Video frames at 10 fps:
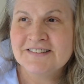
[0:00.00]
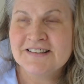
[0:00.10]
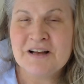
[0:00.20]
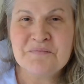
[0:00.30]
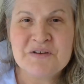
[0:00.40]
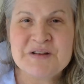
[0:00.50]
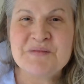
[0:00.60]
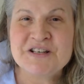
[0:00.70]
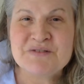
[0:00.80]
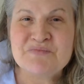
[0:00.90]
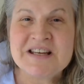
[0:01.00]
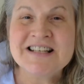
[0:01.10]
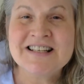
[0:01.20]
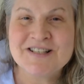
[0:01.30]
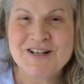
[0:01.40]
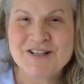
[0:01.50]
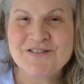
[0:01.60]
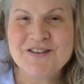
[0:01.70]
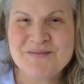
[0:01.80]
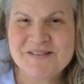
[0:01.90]
I'm pretty much in pieces all
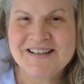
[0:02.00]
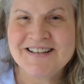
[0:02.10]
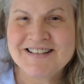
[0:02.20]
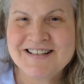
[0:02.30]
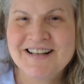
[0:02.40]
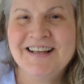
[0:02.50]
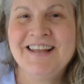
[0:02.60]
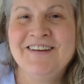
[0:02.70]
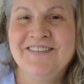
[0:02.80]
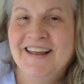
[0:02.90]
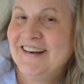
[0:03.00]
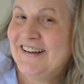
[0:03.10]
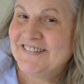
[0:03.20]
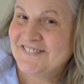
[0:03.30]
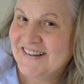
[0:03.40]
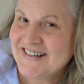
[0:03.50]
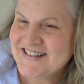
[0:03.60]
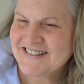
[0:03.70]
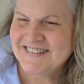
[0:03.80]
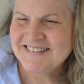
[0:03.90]
over the place. You cannot
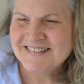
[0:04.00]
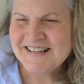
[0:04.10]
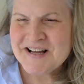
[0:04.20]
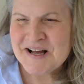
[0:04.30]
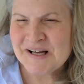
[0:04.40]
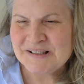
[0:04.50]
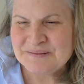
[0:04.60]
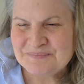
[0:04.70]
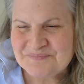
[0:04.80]
imagine. I